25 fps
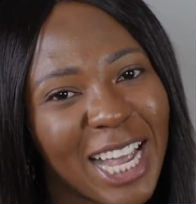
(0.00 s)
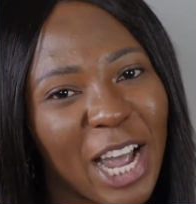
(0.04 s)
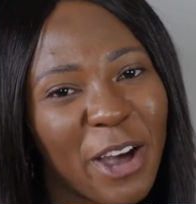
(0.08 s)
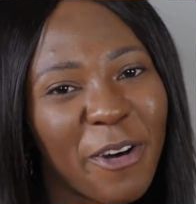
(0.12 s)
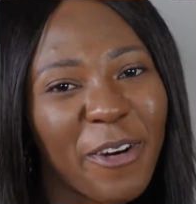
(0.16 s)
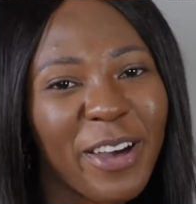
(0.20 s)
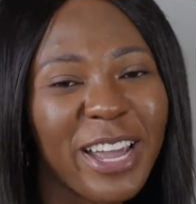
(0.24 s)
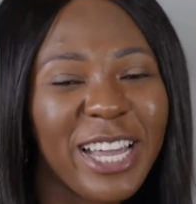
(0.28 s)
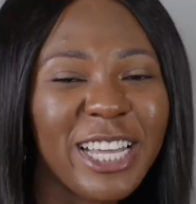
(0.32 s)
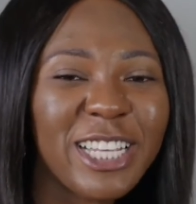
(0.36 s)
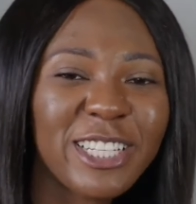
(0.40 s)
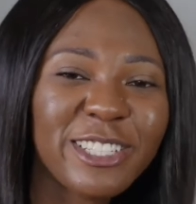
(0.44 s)

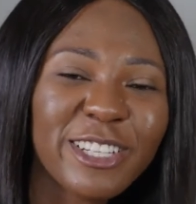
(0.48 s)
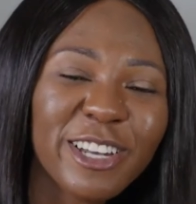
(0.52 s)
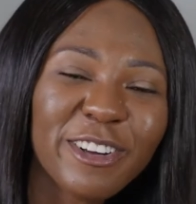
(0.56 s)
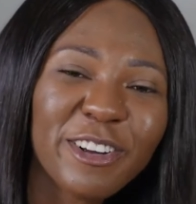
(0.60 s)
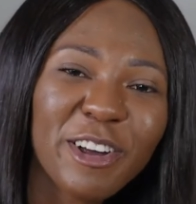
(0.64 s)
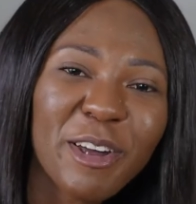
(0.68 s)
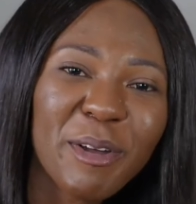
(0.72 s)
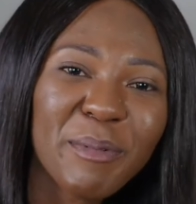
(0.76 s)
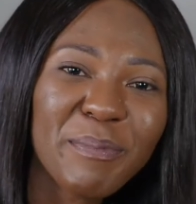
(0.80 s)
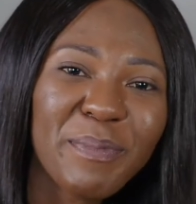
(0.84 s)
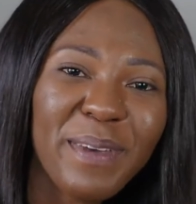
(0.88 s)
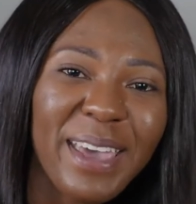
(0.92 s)
our
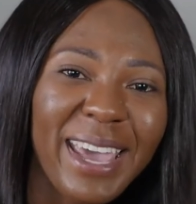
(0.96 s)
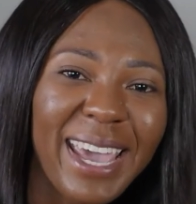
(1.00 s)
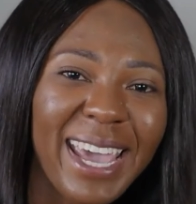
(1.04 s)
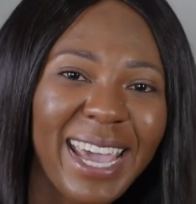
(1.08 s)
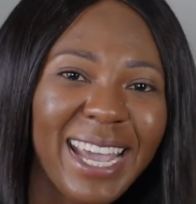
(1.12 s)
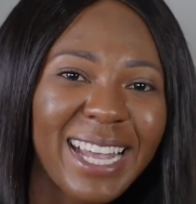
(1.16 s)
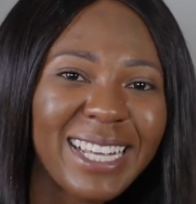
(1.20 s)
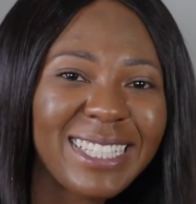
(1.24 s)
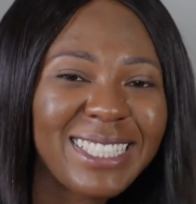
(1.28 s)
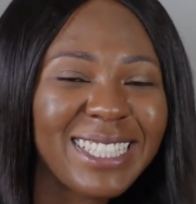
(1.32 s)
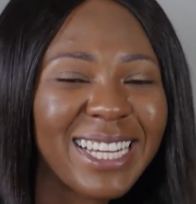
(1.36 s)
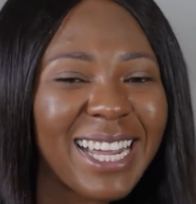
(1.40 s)
Instagram
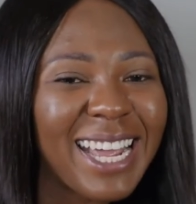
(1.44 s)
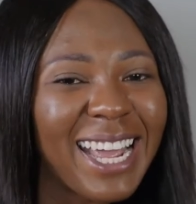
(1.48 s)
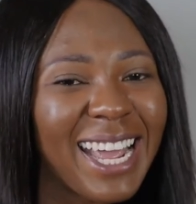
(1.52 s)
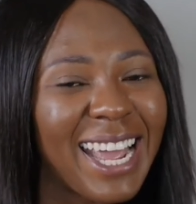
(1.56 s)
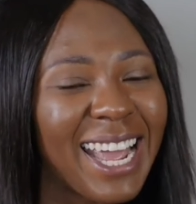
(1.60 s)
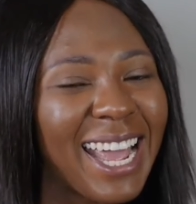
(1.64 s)
page,